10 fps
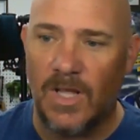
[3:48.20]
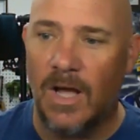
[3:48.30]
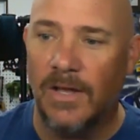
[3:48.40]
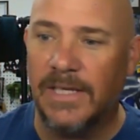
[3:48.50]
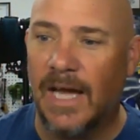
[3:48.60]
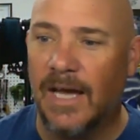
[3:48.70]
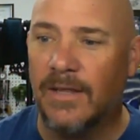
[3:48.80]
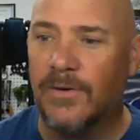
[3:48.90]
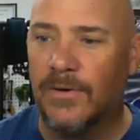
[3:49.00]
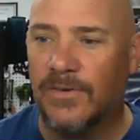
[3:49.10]
on the
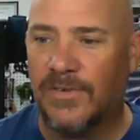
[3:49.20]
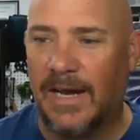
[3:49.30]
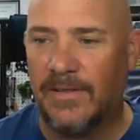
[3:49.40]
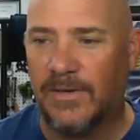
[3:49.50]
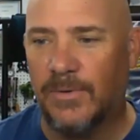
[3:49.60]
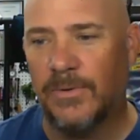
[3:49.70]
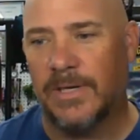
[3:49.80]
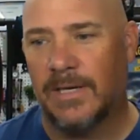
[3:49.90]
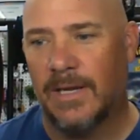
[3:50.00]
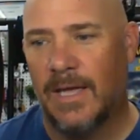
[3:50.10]
other side of the
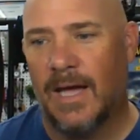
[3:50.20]
coin,